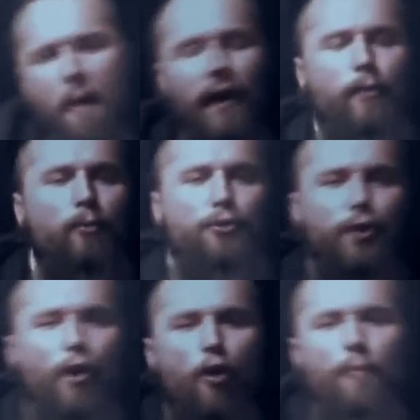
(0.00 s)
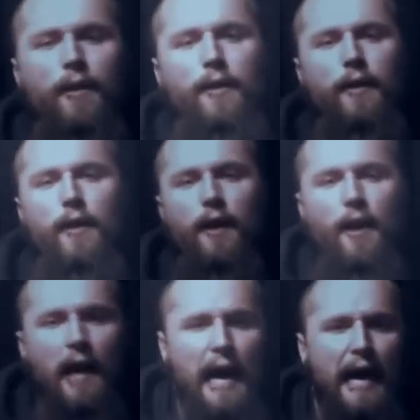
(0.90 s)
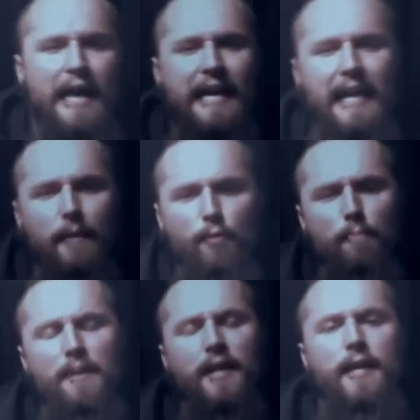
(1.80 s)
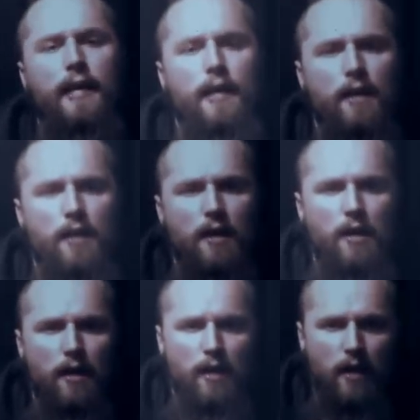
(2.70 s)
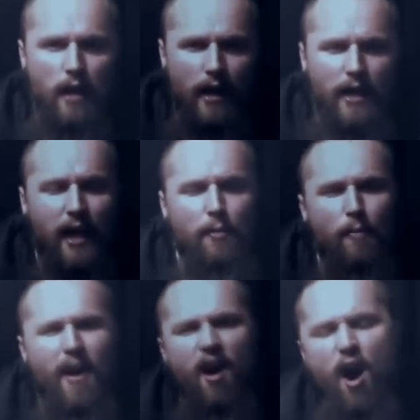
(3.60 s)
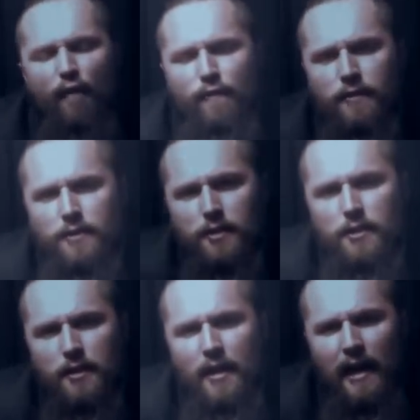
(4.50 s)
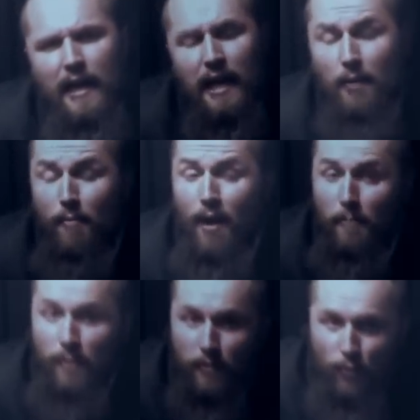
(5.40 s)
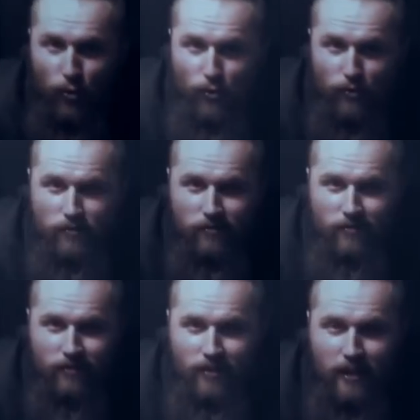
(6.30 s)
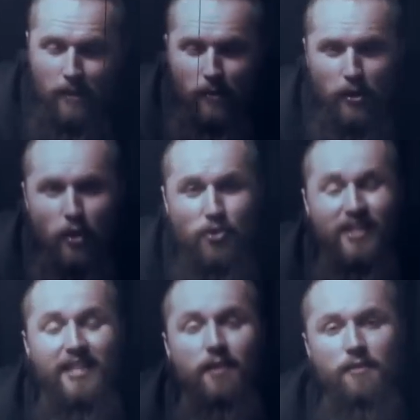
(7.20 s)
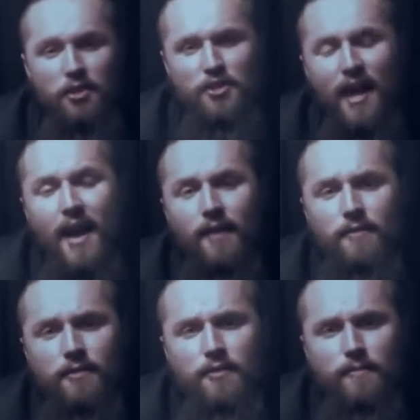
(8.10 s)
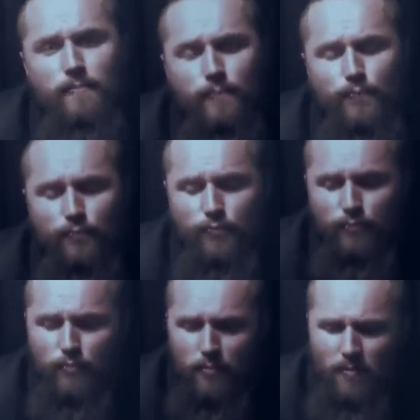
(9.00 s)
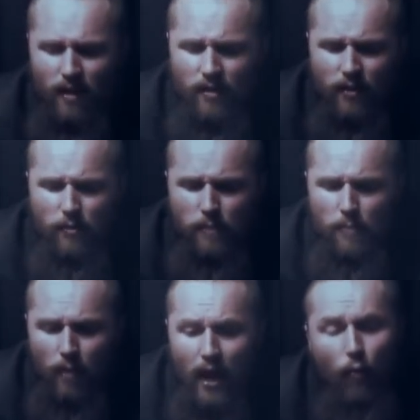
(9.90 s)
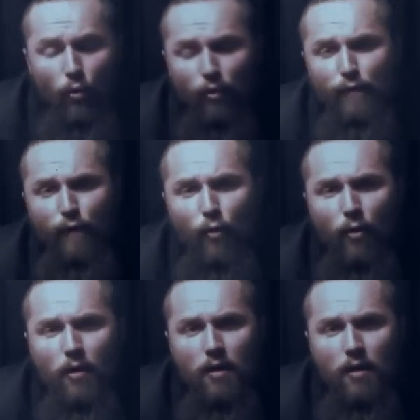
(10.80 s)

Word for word: Michael Jakobi came to me, came to my office, came to my people because he understands that the people I work for